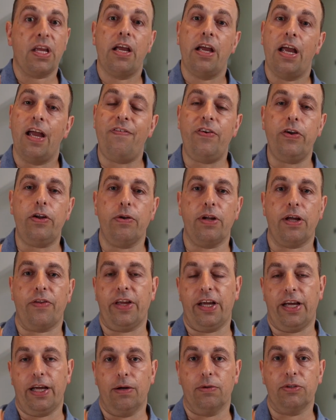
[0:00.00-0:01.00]
If you do
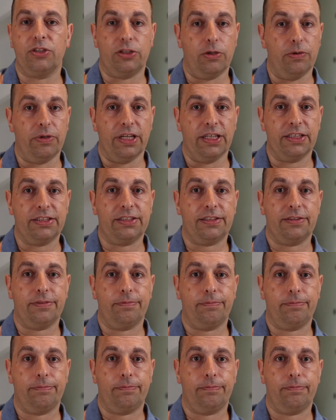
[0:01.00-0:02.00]
nothing else, do this.
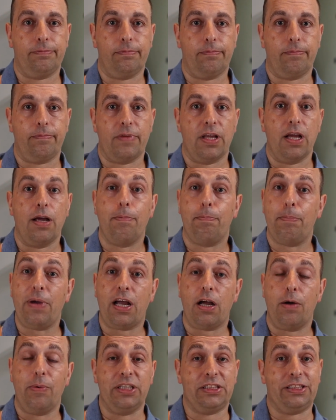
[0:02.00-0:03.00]

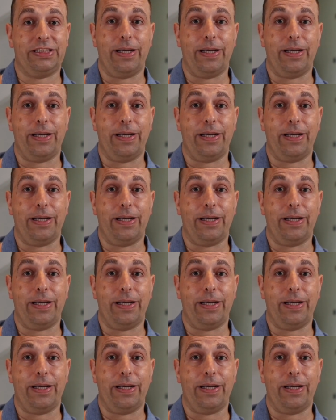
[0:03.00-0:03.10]
macOS